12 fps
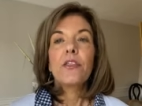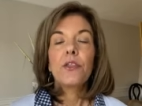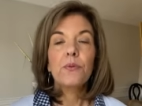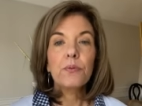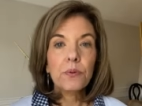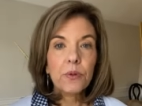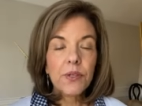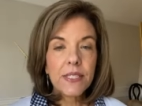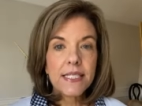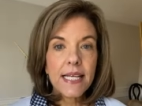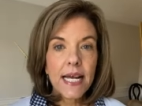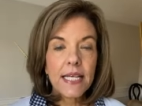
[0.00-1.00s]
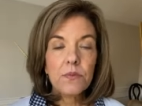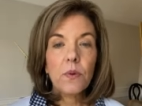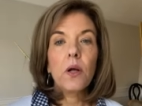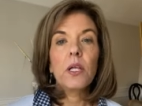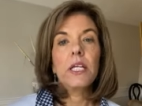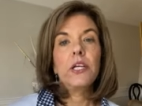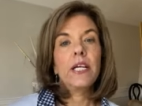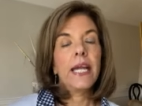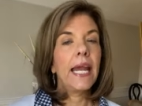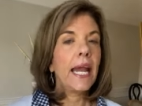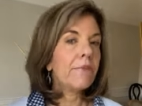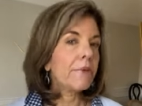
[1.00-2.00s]
the rule that says well you
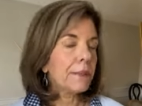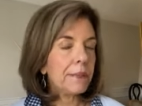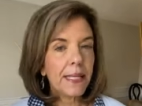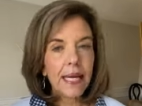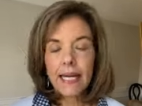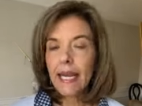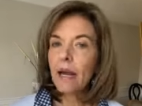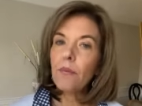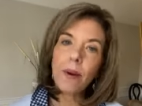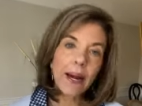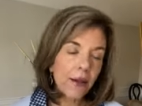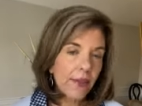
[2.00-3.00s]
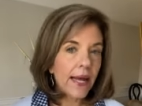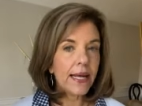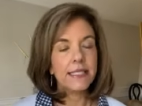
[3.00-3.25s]
can't repeat i can't wear that